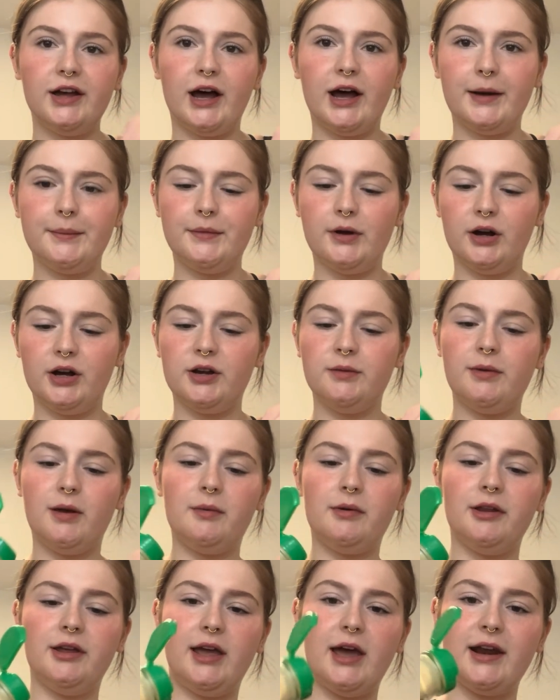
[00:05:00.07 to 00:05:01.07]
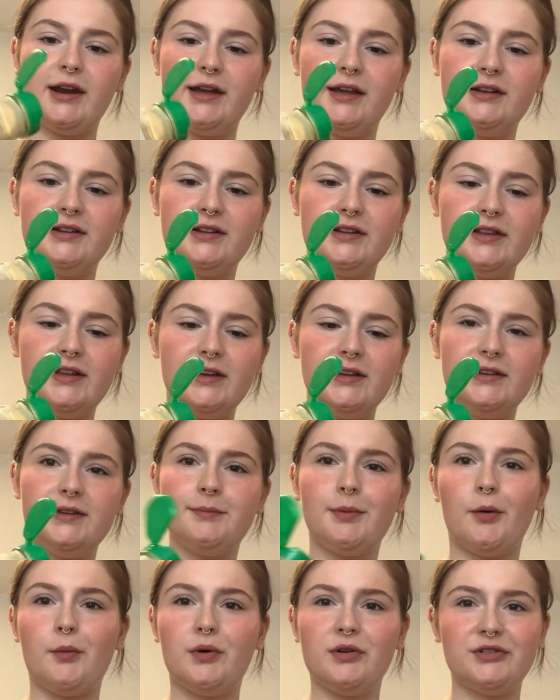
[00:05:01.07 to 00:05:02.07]
I'm not gonna be able to get it into this,
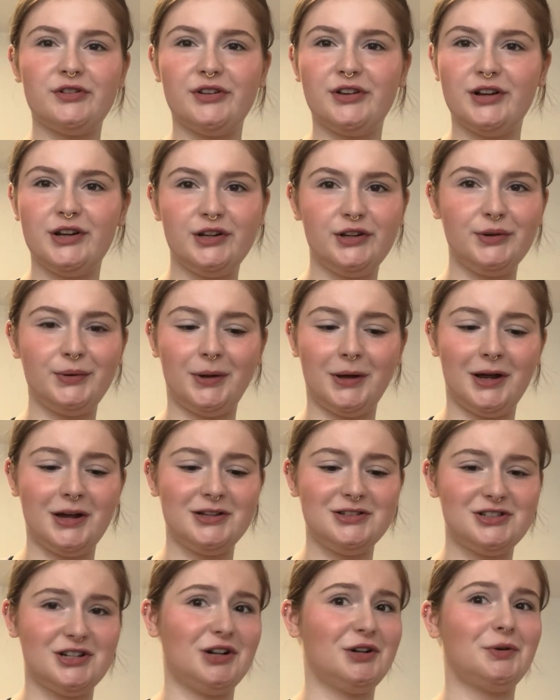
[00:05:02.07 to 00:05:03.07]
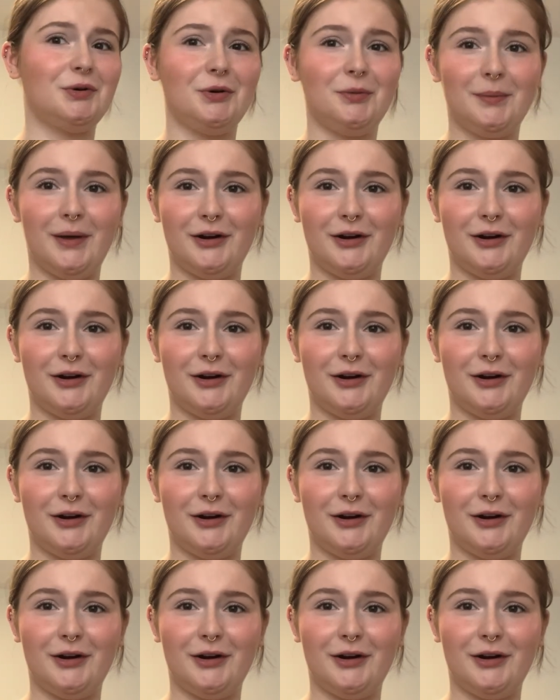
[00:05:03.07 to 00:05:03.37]
but we're just gonna do a general